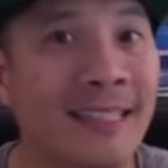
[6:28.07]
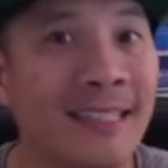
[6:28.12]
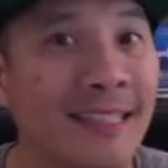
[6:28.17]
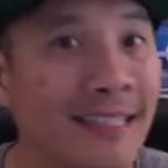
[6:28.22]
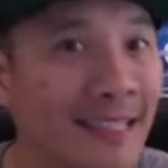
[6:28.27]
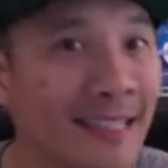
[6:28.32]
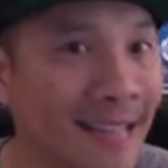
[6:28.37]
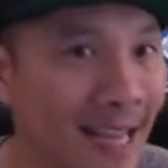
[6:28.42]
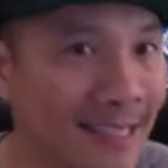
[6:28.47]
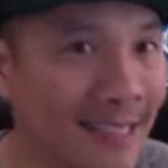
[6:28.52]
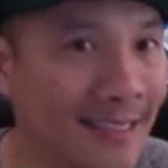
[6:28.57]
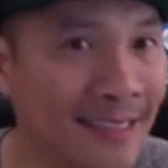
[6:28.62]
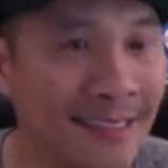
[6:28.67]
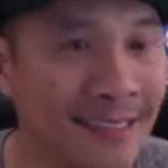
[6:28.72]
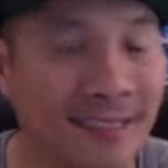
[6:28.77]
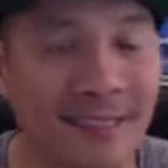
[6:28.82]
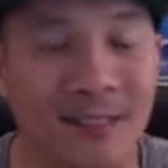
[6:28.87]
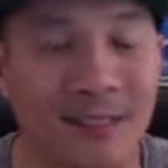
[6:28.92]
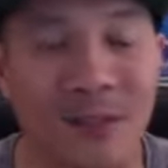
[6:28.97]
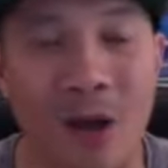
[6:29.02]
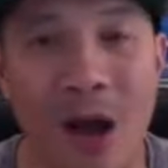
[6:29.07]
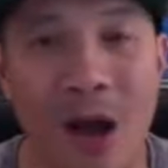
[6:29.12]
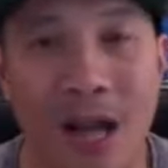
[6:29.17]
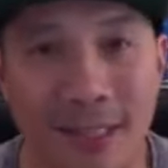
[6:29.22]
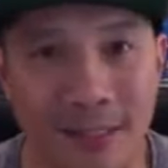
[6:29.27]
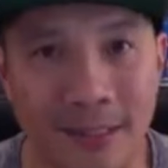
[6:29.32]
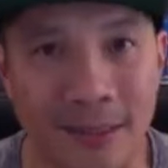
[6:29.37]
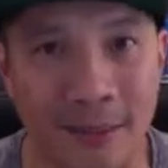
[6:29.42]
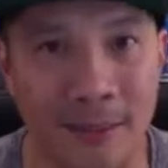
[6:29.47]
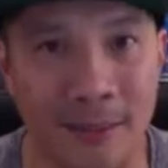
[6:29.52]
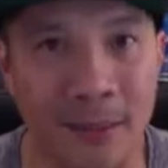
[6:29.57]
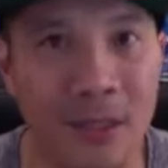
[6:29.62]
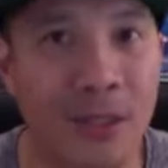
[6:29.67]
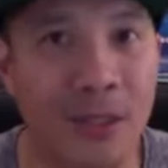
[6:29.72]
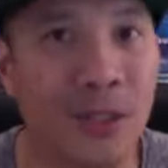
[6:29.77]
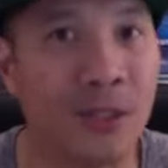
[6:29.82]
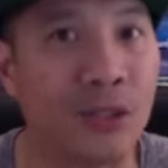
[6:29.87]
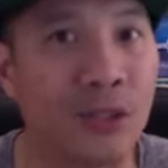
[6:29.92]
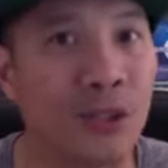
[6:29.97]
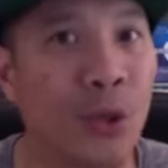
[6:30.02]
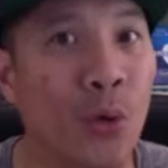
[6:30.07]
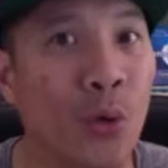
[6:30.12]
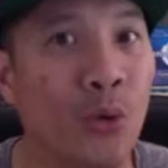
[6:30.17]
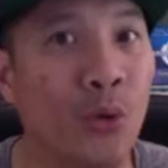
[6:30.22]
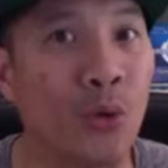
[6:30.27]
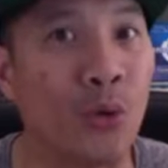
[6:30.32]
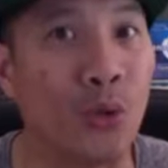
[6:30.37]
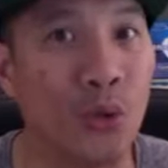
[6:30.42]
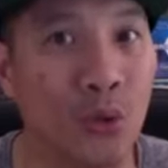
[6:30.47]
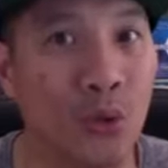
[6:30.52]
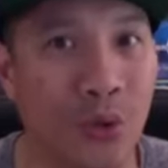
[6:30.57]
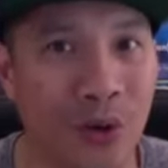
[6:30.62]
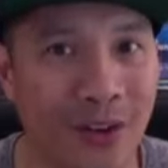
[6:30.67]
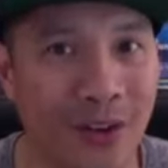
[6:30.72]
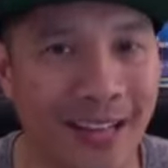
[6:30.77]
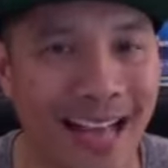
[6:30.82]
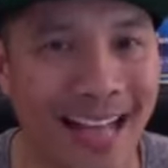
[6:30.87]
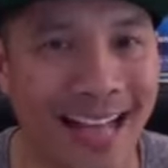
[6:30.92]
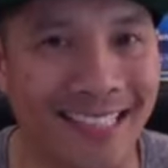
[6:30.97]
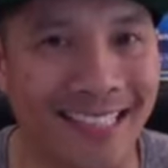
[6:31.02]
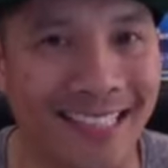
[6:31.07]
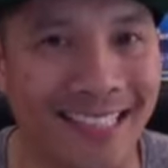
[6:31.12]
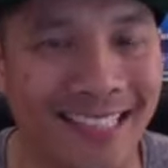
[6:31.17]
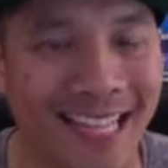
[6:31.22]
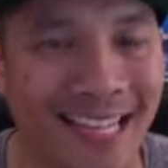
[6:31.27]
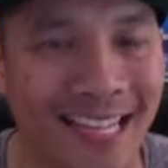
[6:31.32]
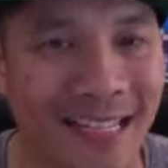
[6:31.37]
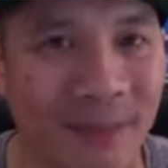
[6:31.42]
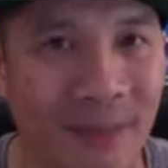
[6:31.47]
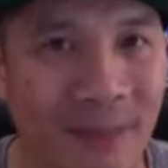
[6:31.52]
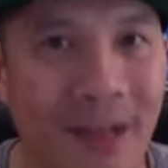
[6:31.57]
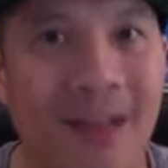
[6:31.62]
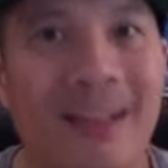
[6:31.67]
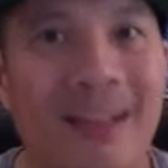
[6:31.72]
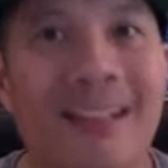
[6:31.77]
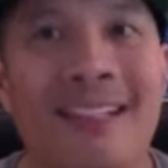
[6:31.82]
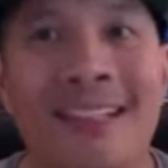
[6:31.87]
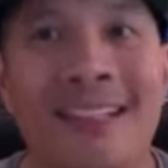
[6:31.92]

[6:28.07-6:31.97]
Yes. Awesome. So you know how to access that email?